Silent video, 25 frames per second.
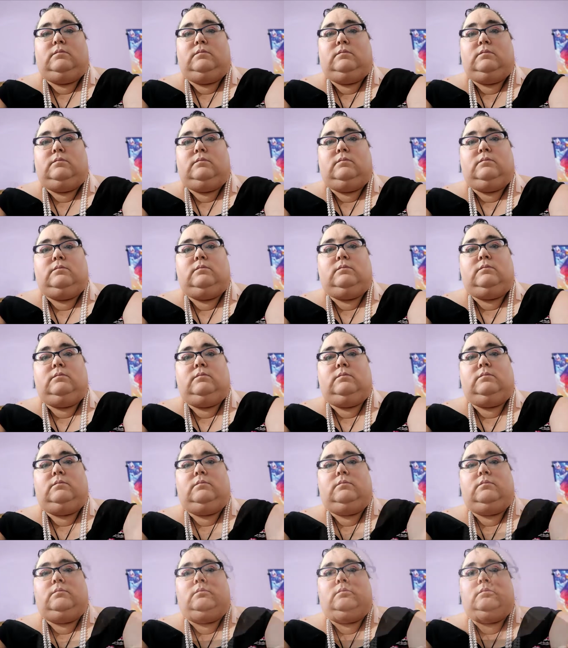
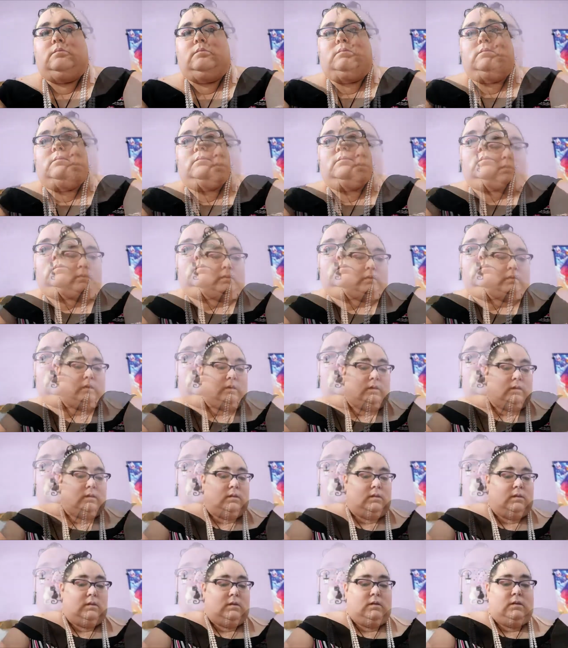
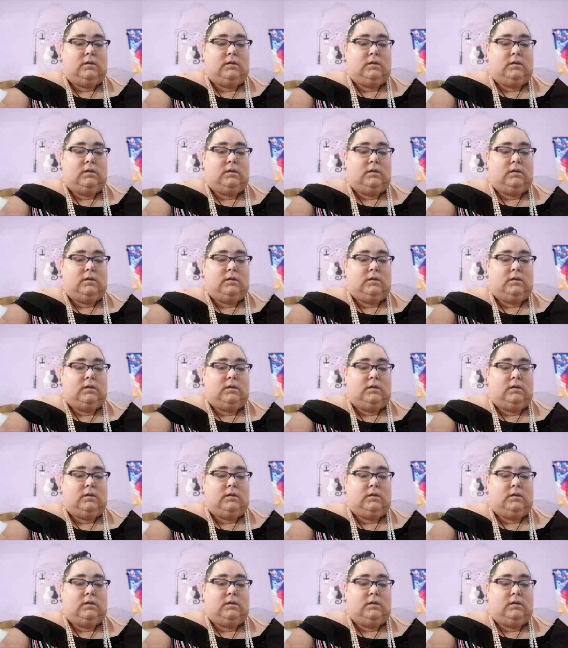(no one is talking)